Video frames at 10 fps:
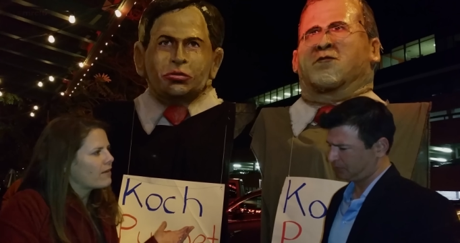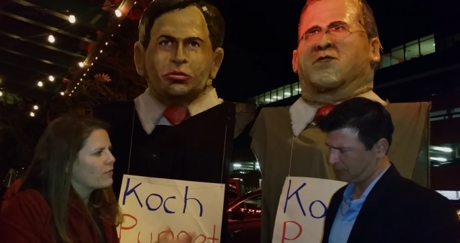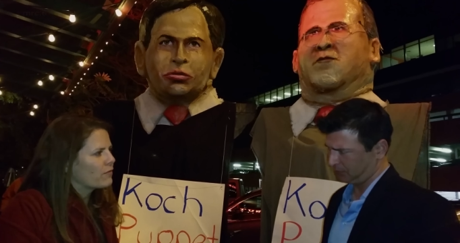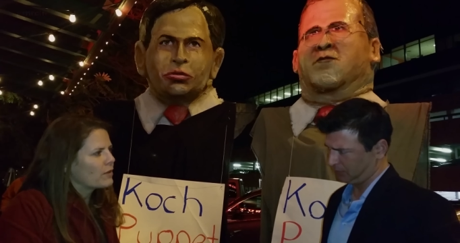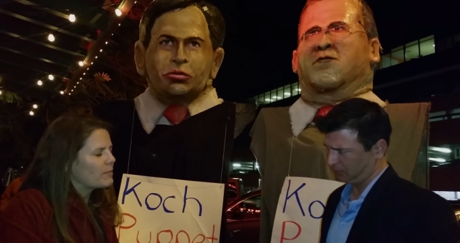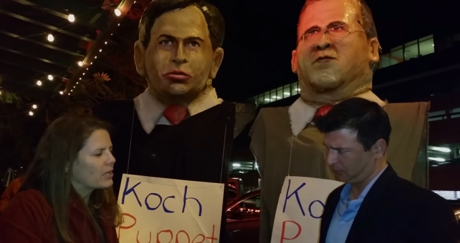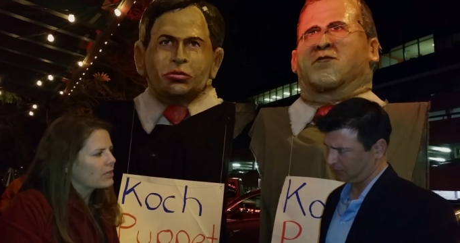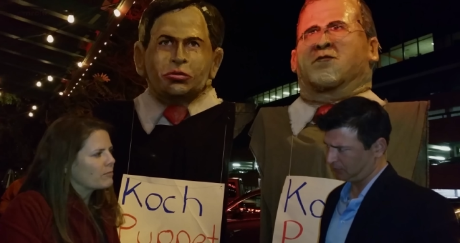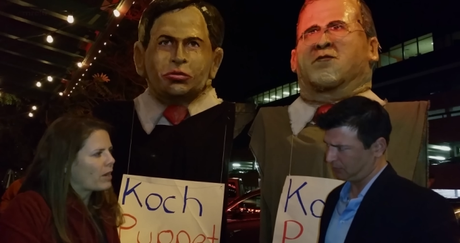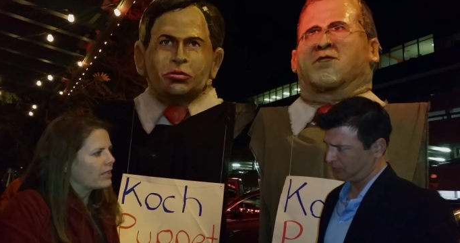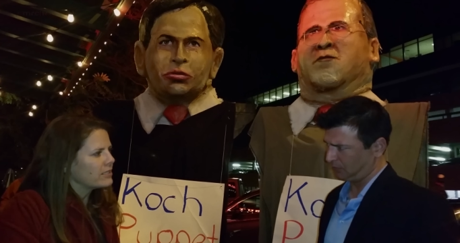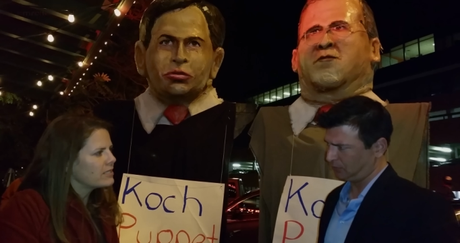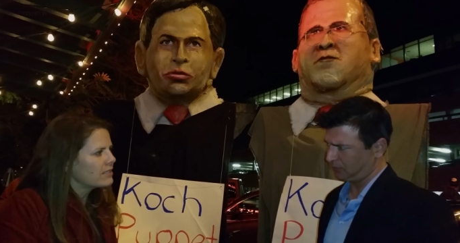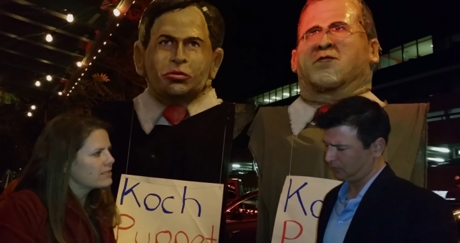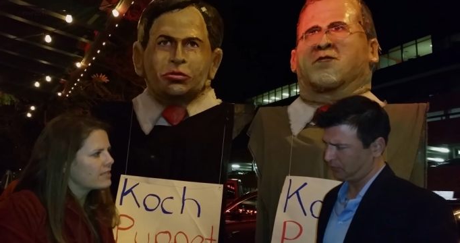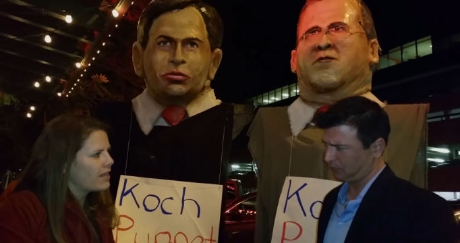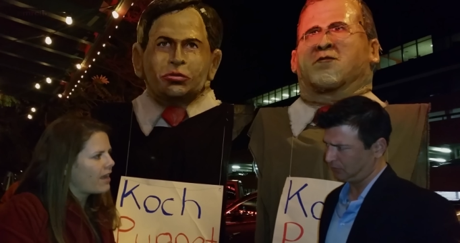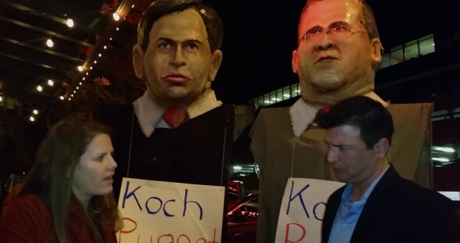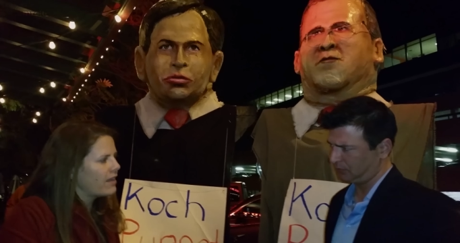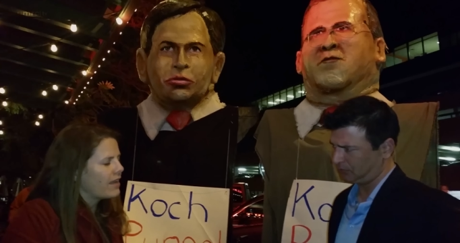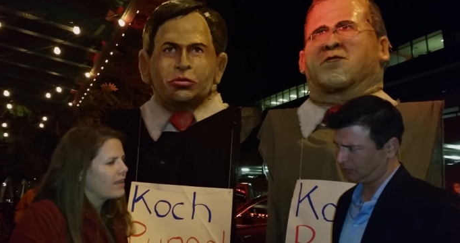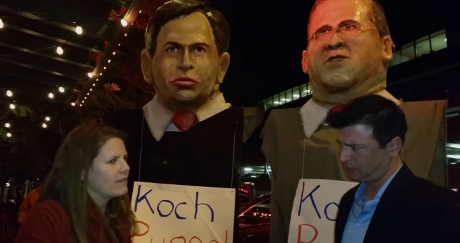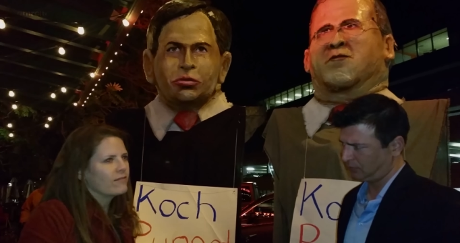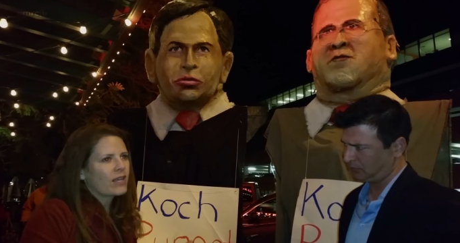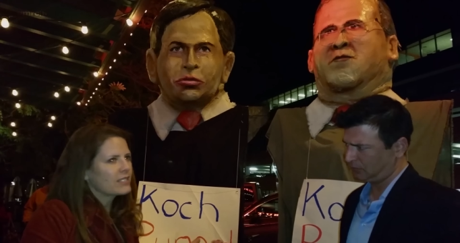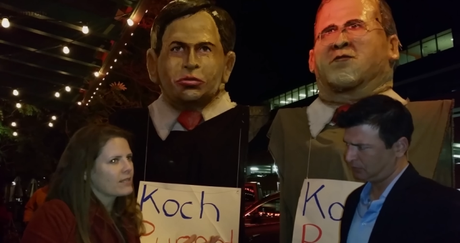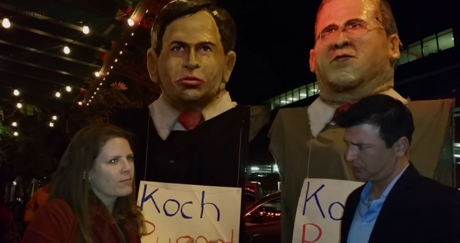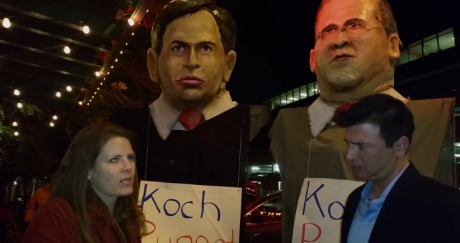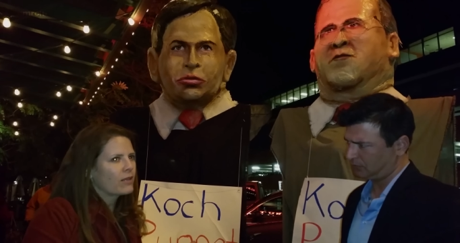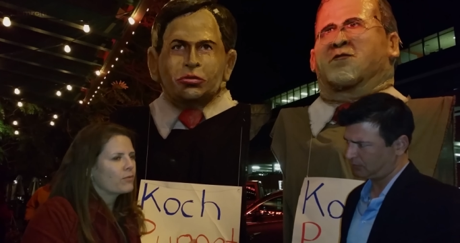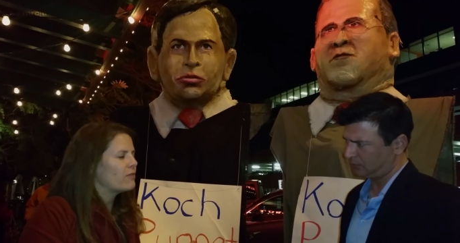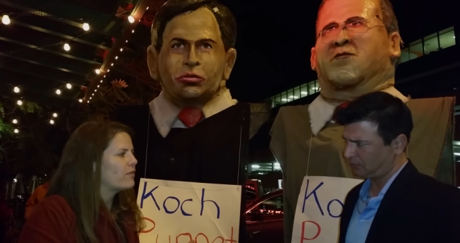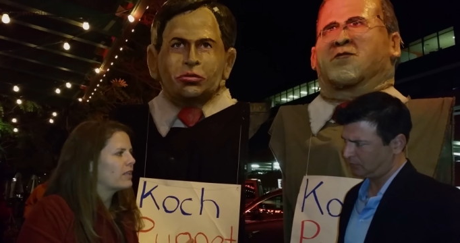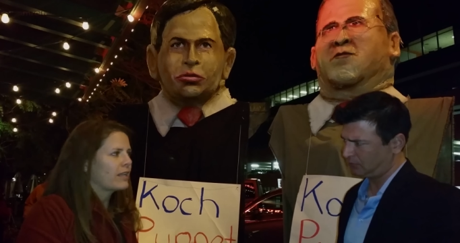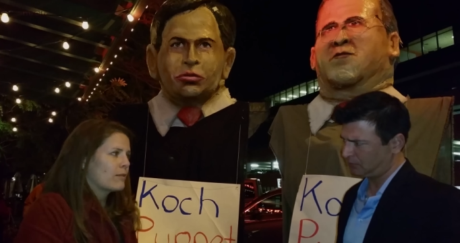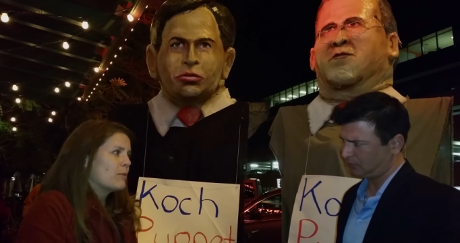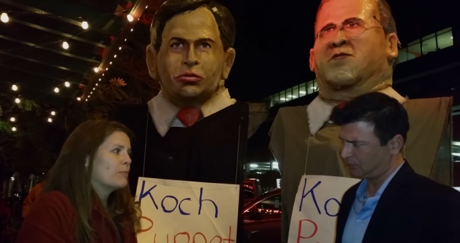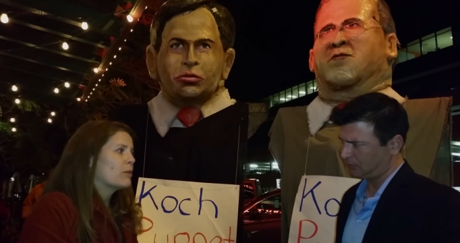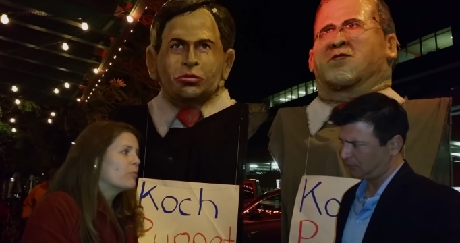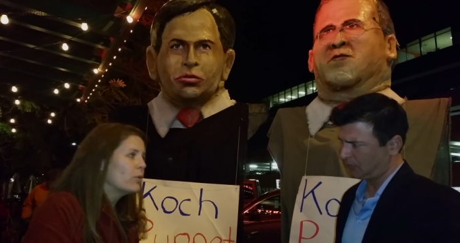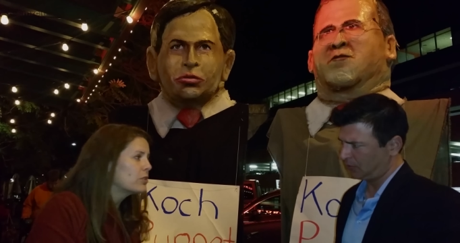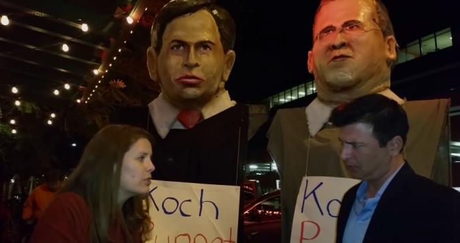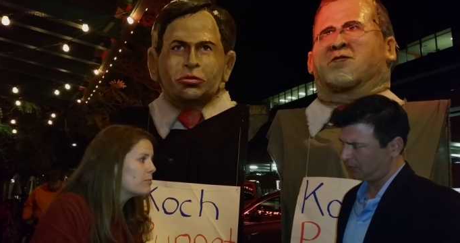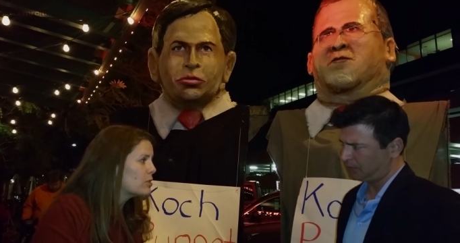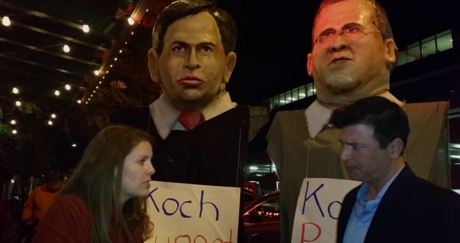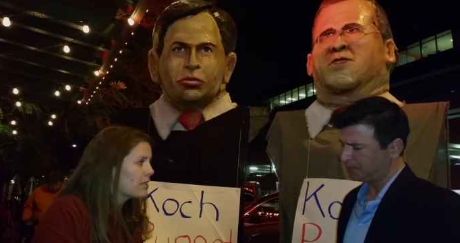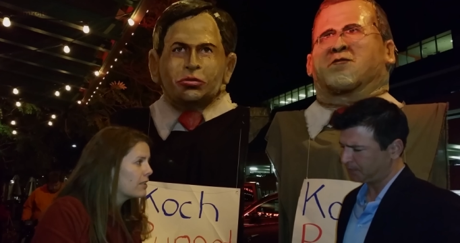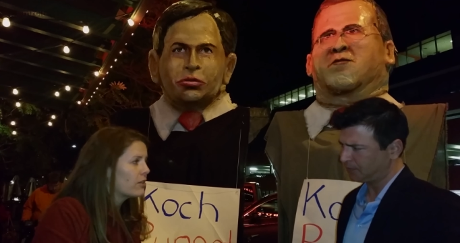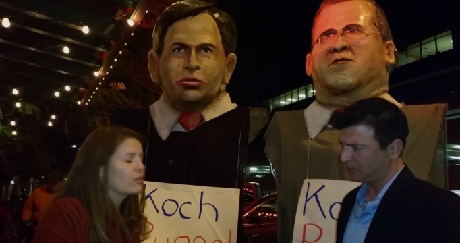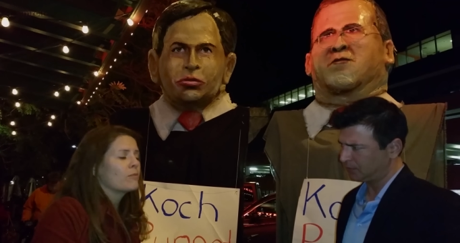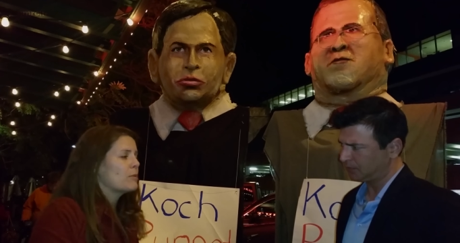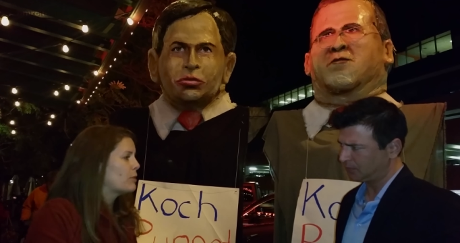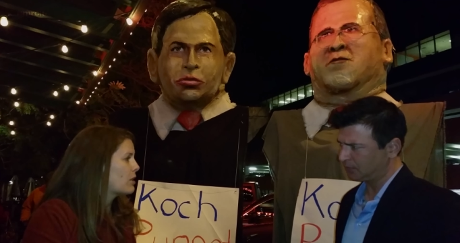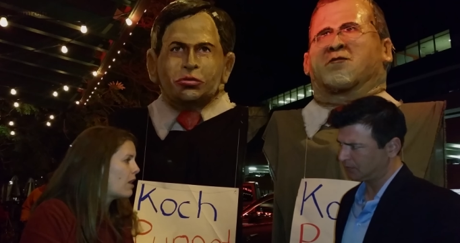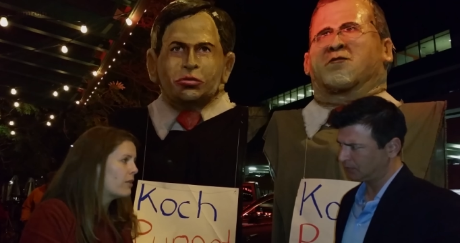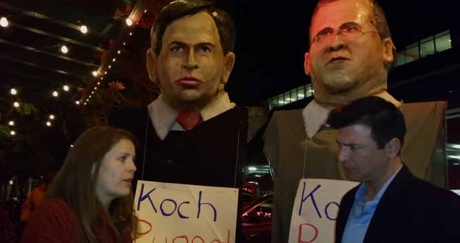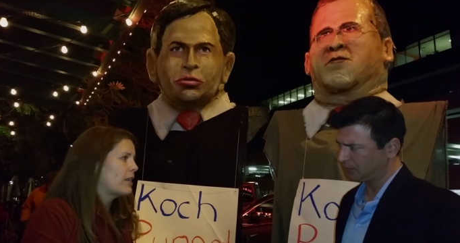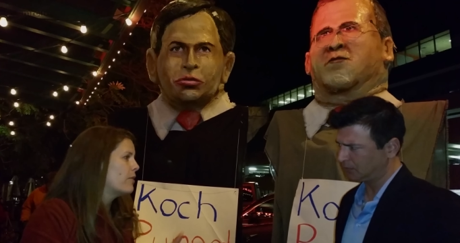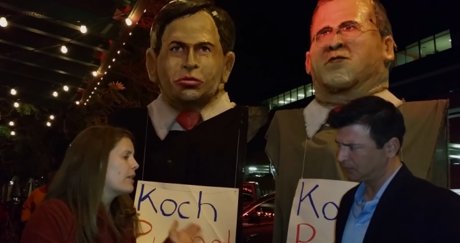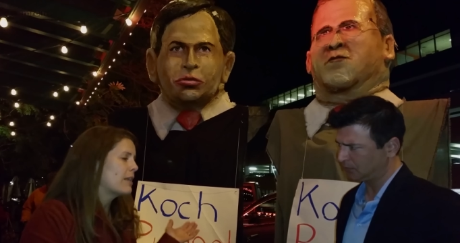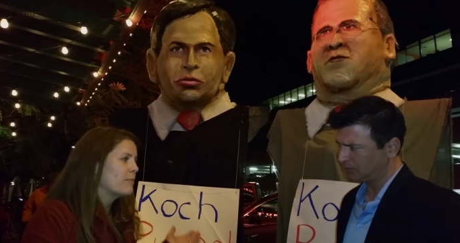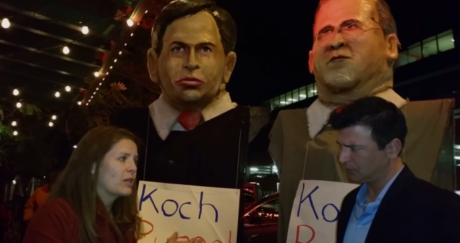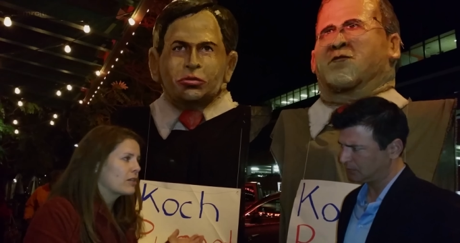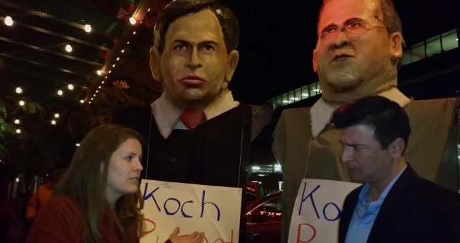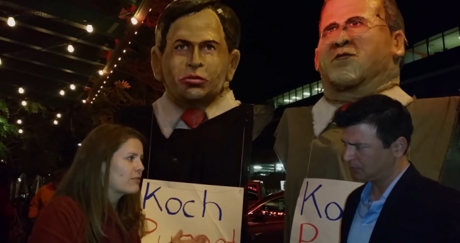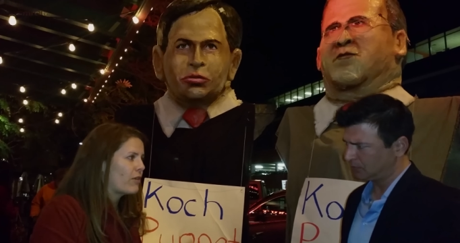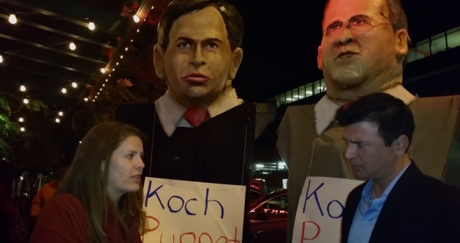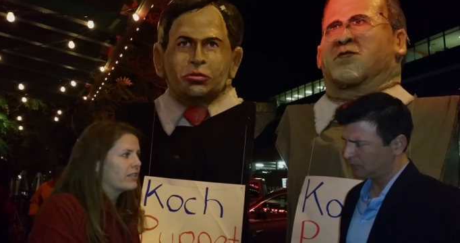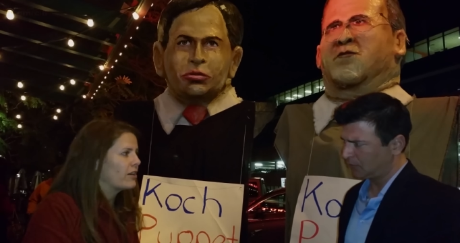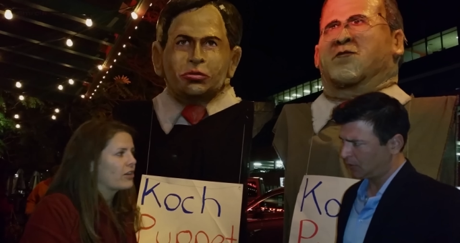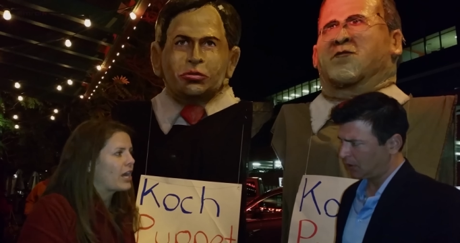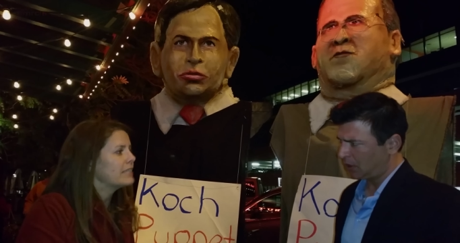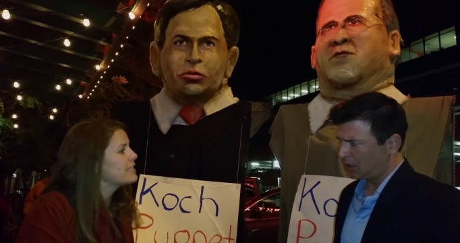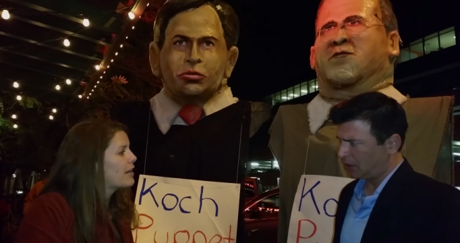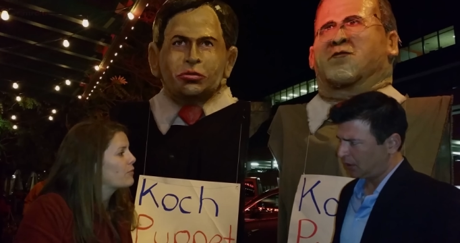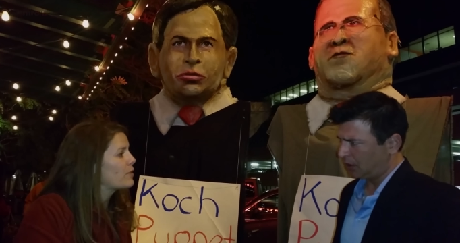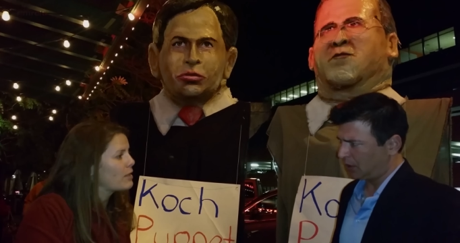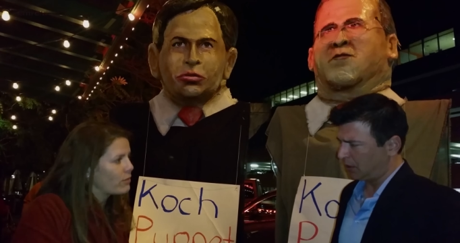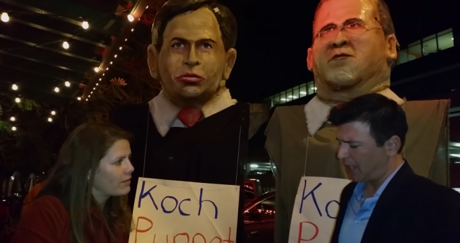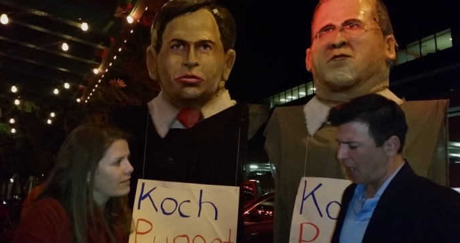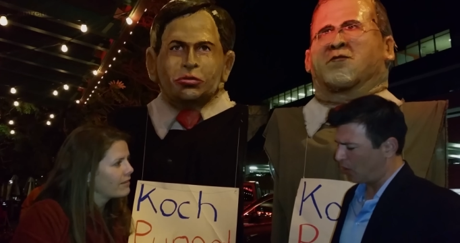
Speaker 1: have over American politics today, and that's something that we feel like the people of Boulder in particular, the people of Colorado, and Americans frankly are not down with.